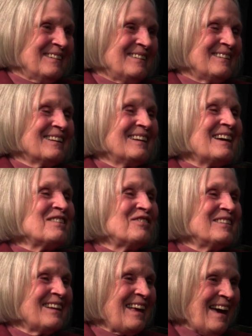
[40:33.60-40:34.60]
the life
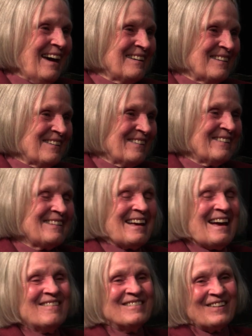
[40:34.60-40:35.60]
in Canada. They
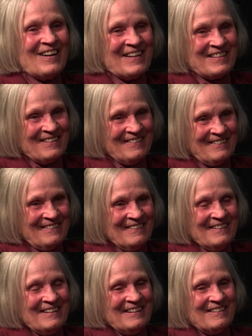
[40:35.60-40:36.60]
haven't got their
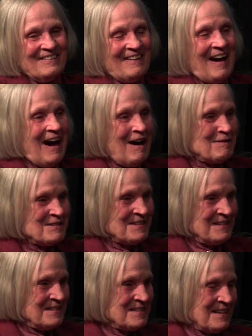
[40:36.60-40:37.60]

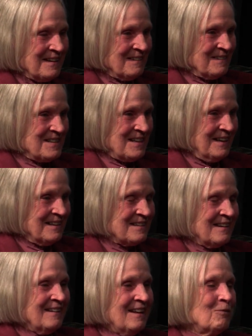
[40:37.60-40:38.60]
housing settled yet.
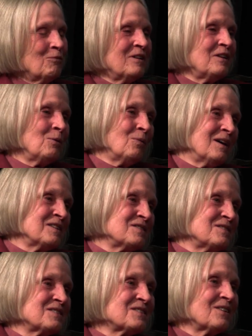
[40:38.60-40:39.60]
And then when they want
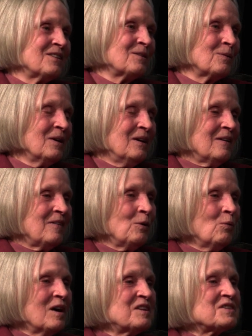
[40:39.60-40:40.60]
to start, they
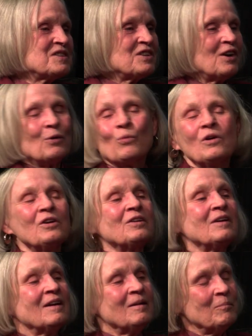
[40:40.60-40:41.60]
want to start
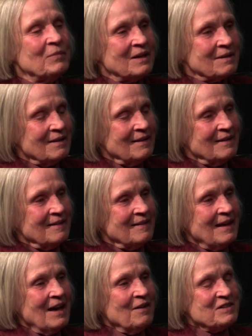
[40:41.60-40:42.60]
working, but
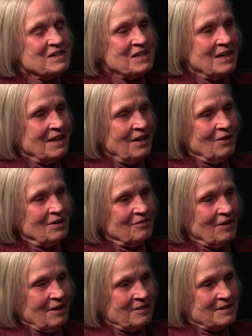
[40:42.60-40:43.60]
they have to take care
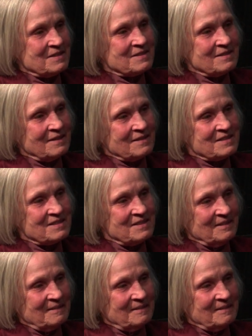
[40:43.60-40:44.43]
of all these things still.